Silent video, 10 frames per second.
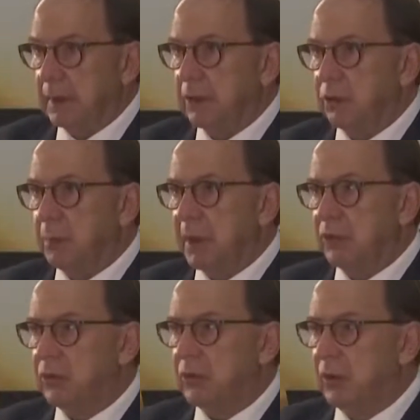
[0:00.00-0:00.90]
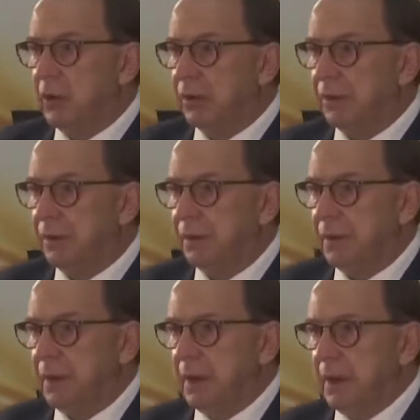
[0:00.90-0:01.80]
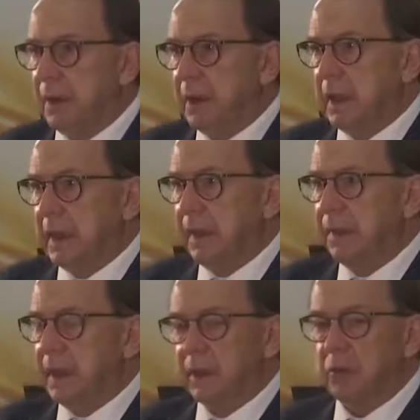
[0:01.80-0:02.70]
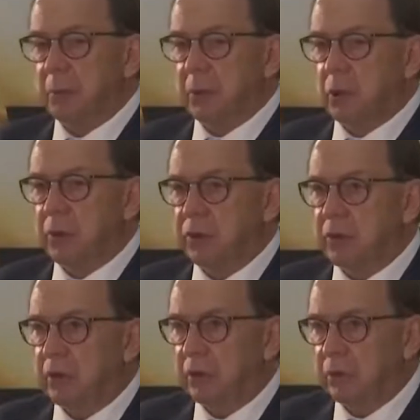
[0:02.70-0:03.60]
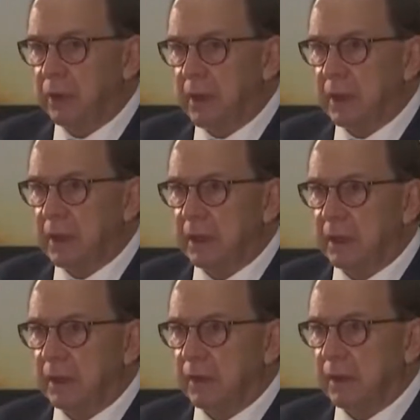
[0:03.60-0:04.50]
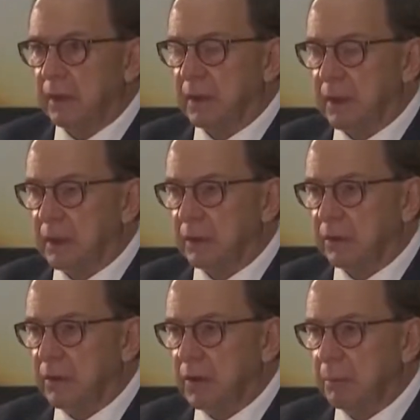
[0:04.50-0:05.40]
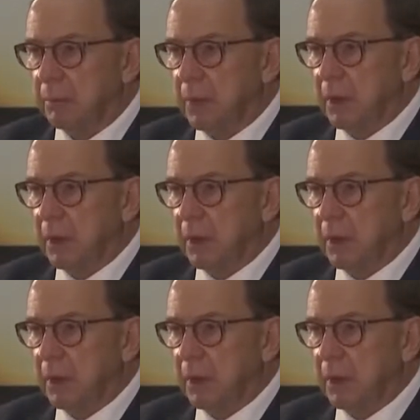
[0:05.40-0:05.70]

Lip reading: is based on the ultimate question, really, that the legal team